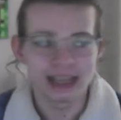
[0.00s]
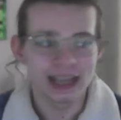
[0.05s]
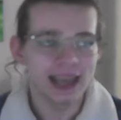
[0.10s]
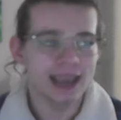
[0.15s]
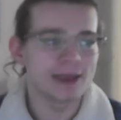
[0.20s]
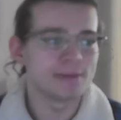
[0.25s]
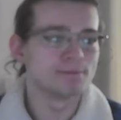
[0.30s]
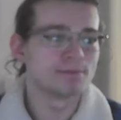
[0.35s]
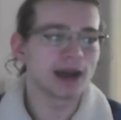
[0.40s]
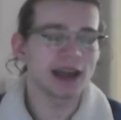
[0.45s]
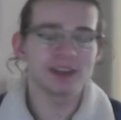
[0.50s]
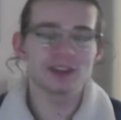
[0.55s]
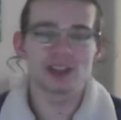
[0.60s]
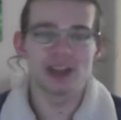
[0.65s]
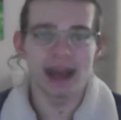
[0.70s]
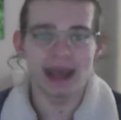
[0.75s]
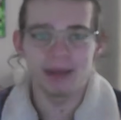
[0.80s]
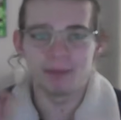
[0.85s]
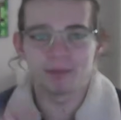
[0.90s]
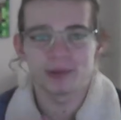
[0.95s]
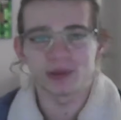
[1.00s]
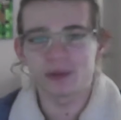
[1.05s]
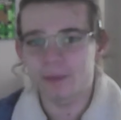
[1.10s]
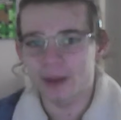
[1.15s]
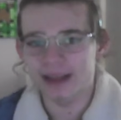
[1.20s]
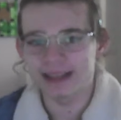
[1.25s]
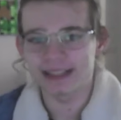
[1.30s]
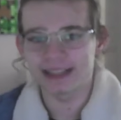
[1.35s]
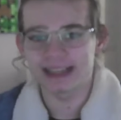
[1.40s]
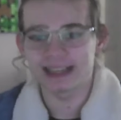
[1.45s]
Imagine
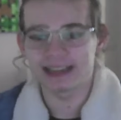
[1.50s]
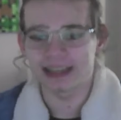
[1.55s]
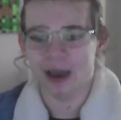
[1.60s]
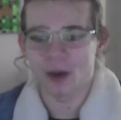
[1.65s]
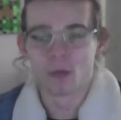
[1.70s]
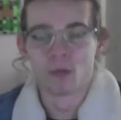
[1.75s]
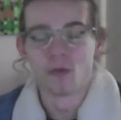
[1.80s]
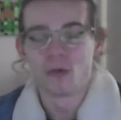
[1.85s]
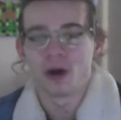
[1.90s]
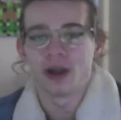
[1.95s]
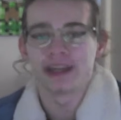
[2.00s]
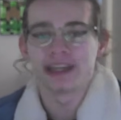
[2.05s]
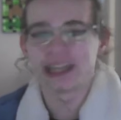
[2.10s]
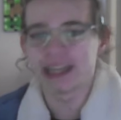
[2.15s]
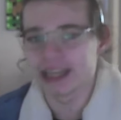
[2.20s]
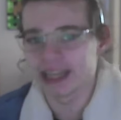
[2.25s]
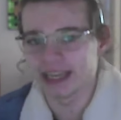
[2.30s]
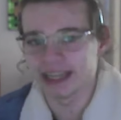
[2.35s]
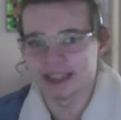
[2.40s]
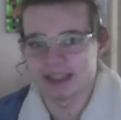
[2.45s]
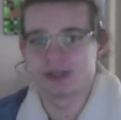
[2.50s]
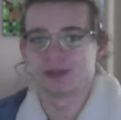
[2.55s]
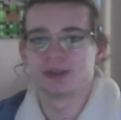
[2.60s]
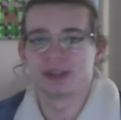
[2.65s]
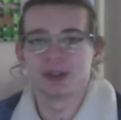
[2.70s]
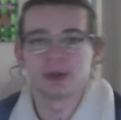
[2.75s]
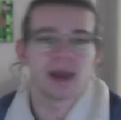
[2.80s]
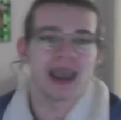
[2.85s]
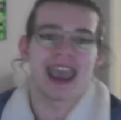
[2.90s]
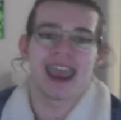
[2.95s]
implementing that one thing you
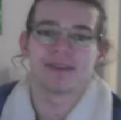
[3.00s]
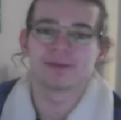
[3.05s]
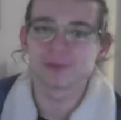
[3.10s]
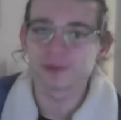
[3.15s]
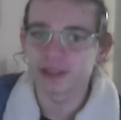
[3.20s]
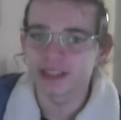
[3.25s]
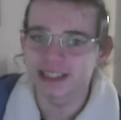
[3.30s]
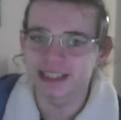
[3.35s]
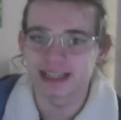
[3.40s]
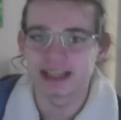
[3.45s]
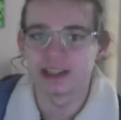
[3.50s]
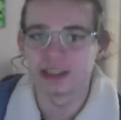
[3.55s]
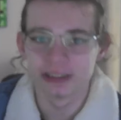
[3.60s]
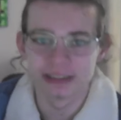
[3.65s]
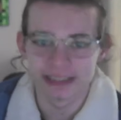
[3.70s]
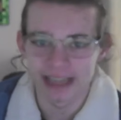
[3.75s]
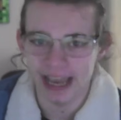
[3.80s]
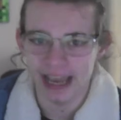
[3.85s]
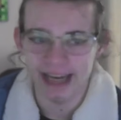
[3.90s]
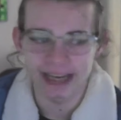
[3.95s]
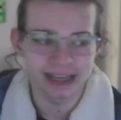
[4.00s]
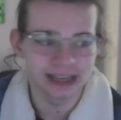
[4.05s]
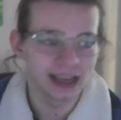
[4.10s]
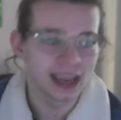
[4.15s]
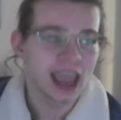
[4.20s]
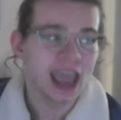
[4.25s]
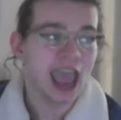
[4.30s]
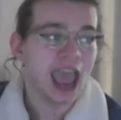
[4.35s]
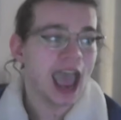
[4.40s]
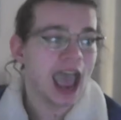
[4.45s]
do every single day,
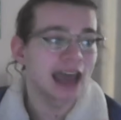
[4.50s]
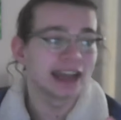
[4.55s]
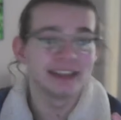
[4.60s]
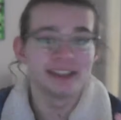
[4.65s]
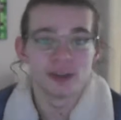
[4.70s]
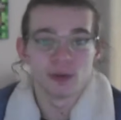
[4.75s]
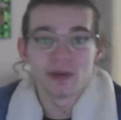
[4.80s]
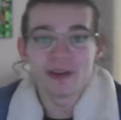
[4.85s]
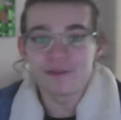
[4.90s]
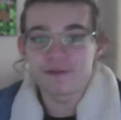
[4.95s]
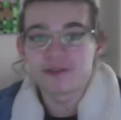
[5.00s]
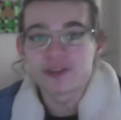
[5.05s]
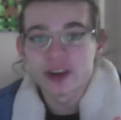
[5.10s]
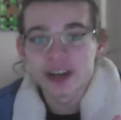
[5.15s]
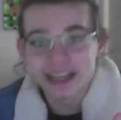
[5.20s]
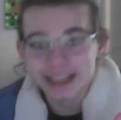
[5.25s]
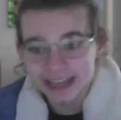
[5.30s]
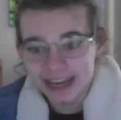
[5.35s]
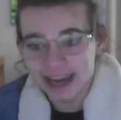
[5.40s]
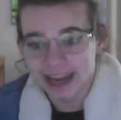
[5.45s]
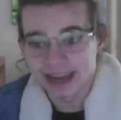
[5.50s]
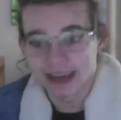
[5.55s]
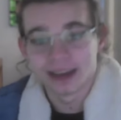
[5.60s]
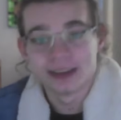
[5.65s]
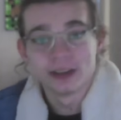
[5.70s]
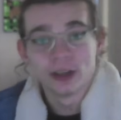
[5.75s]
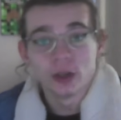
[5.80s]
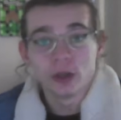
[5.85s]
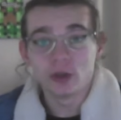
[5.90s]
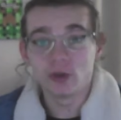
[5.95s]
and do it for a year.
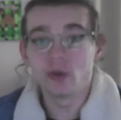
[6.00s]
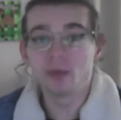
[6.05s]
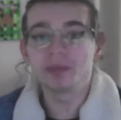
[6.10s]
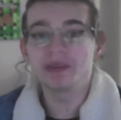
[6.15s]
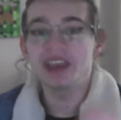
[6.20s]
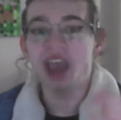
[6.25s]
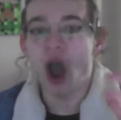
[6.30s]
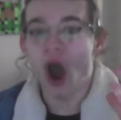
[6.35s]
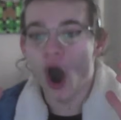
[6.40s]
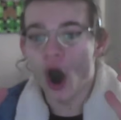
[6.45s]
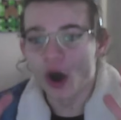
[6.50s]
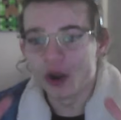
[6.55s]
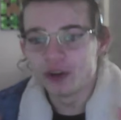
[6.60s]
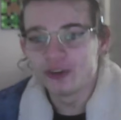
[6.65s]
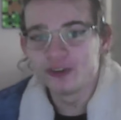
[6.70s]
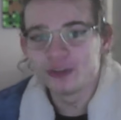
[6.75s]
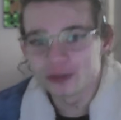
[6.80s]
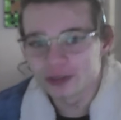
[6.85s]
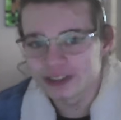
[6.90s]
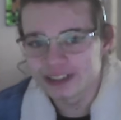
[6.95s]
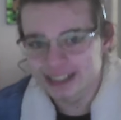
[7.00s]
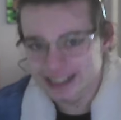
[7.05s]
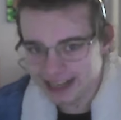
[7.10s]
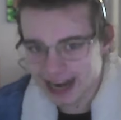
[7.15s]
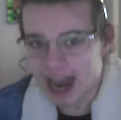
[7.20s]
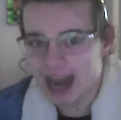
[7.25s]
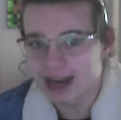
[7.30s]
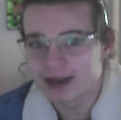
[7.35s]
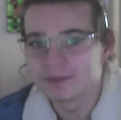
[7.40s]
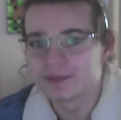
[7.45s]
You'll be 100
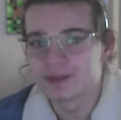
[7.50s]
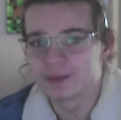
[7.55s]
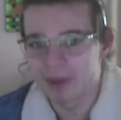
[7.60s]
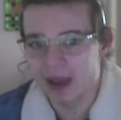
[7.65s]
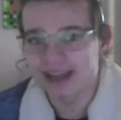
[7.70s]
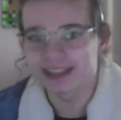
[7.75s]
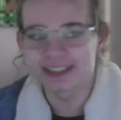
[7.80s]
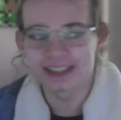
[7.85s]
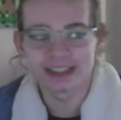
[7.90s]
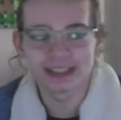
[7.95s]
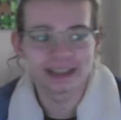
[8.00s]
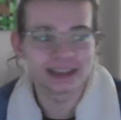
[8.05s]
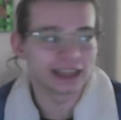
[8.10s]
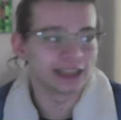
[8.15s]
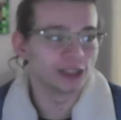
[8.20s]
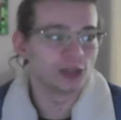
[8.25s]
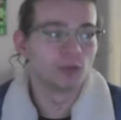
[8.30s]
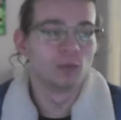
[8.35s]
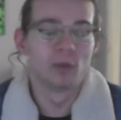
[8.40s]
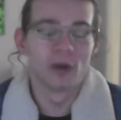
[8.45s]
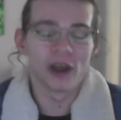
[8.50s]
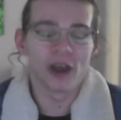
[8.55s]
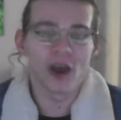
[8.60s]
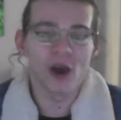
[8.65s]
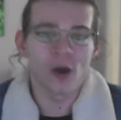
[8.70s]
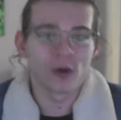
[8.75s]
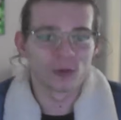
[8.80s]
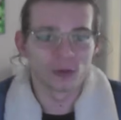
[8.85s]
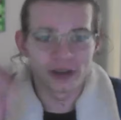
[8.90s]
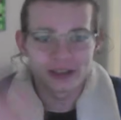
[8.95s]
times better than you were
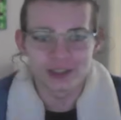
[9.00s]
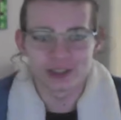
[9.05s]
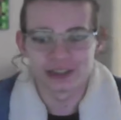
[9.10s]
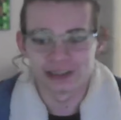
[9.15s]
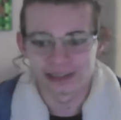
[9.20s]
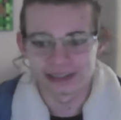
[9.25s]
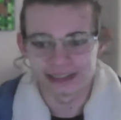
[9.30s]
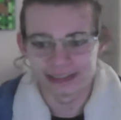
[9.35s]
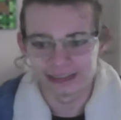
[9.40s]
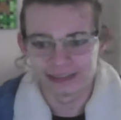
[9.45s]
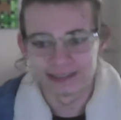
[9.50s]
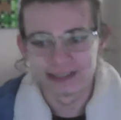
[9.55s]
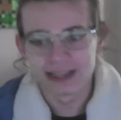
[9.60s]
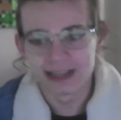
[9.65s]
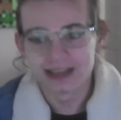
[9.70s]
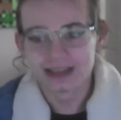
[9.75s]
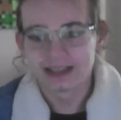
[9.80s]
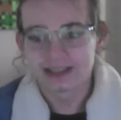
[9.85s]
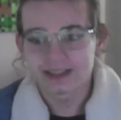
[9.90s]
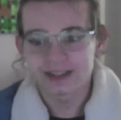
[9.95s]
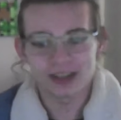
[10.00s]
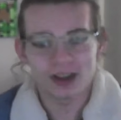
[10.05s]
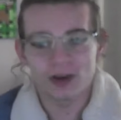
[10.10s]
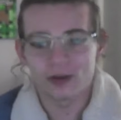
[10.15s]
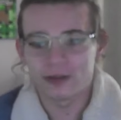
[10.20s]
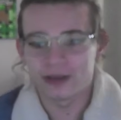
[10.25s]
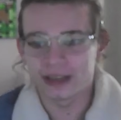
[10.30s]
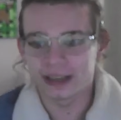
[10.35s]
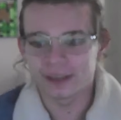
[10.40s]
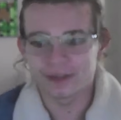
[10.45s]
originally. So
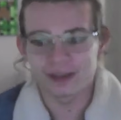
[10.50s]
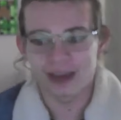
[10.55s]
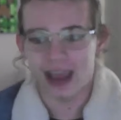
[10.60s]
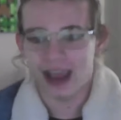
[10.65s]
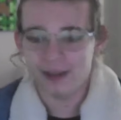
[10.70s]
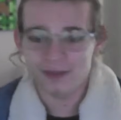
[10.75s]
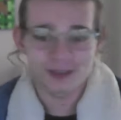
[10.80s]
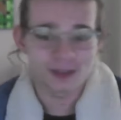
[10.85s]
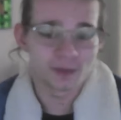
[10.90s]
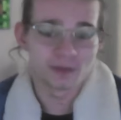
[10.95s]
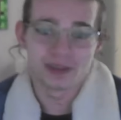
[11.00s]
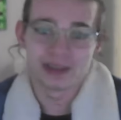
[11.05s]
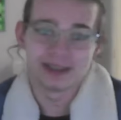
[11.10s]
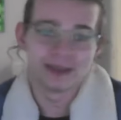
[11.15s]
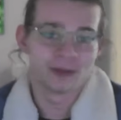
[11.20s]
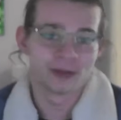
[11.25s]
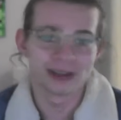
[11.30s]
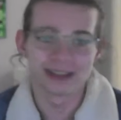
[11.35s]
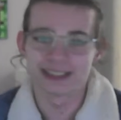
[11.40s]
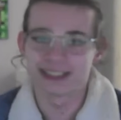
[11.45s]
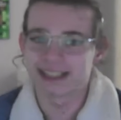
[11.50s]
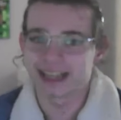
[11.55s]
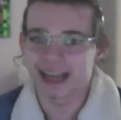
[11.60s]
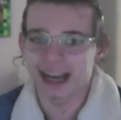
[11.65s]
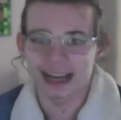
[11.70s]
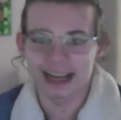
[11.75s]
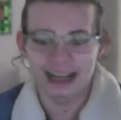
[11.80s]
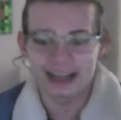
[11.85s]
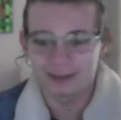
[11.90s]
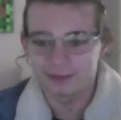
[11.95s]
if you have something you want to
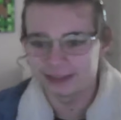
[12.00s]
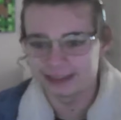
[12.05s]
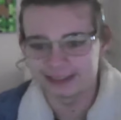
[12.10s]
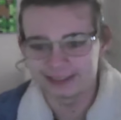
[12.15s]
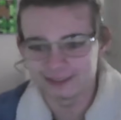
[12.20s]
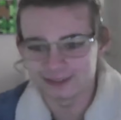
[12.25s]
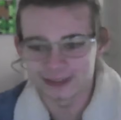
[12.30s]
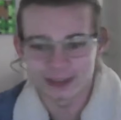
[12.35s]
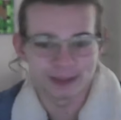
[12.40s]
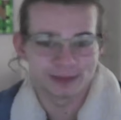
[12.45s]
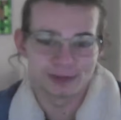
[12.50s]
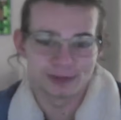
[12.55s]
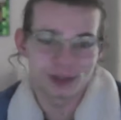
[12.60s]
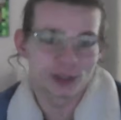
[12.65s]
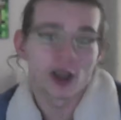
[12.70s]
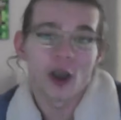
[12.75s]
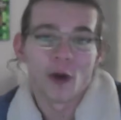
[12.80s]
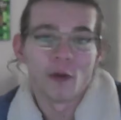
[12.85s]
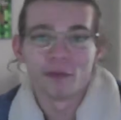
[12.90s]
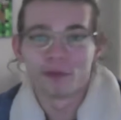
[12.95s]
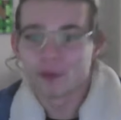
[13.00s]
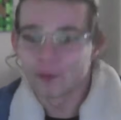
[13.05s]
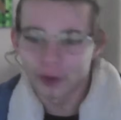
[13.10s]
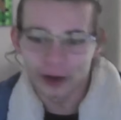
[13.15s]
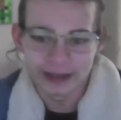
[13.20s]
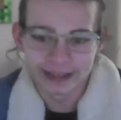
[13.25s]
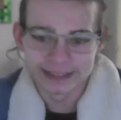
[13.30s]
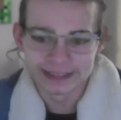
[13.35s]
start, I mean, just go for it.